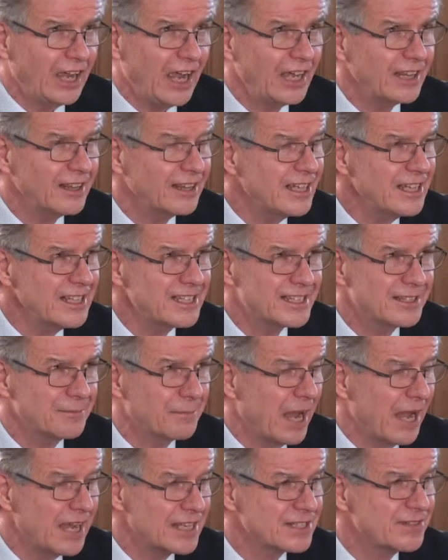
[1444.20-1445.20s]
at least the
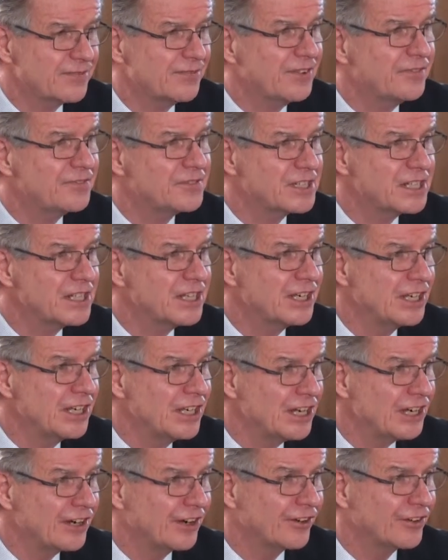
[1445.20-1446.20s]
past
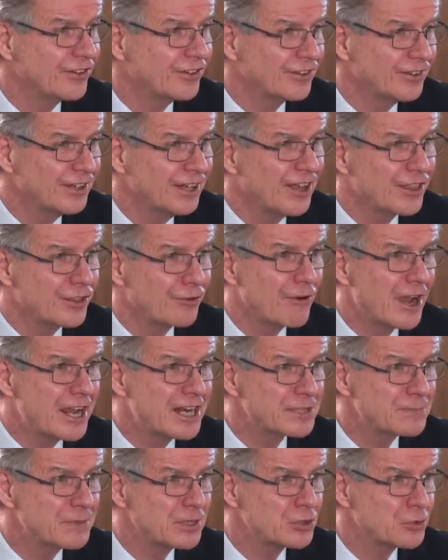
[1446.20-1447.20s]
15 years, the
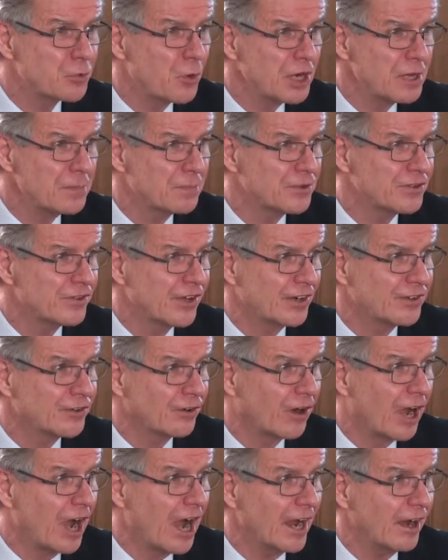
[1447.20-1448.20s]
rate has been 20%
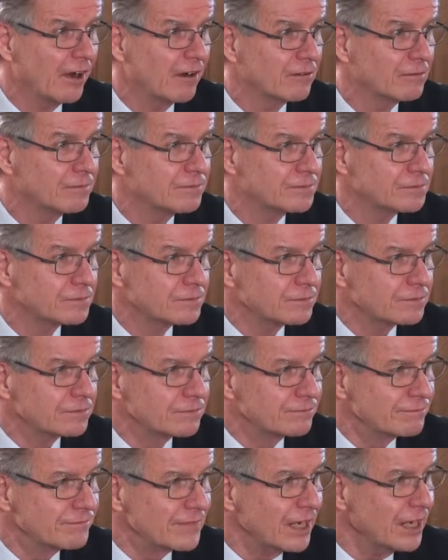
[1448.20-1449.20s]
or higher.
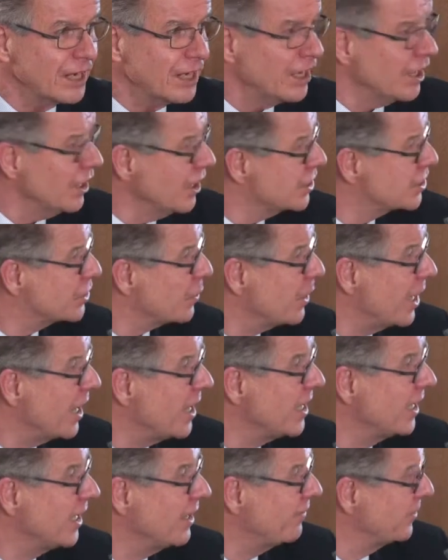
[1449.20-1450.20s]
So at
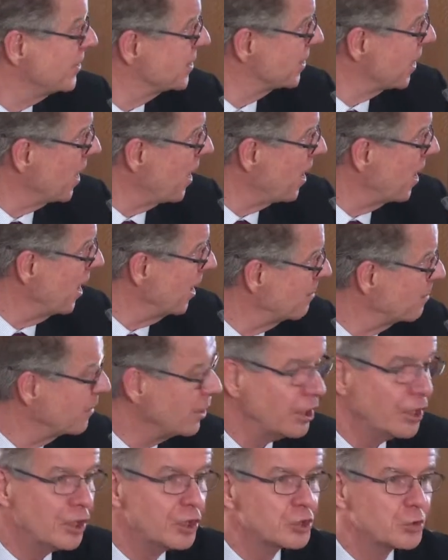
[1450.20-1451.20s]
any given time,
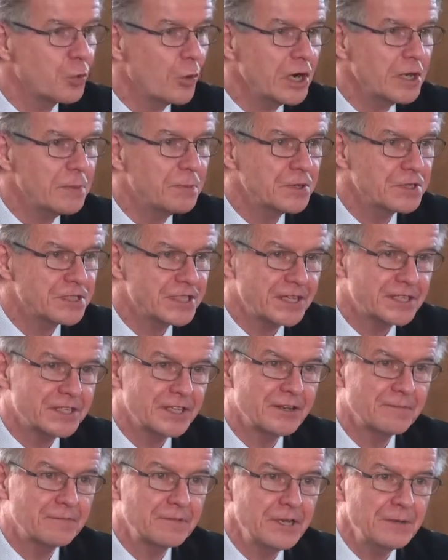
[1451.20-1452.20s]
20%
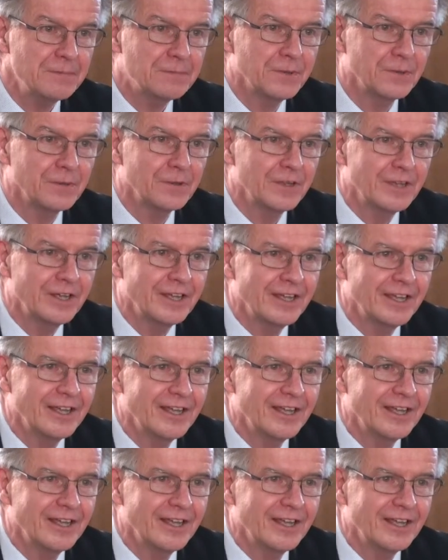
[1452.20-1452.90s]
of the people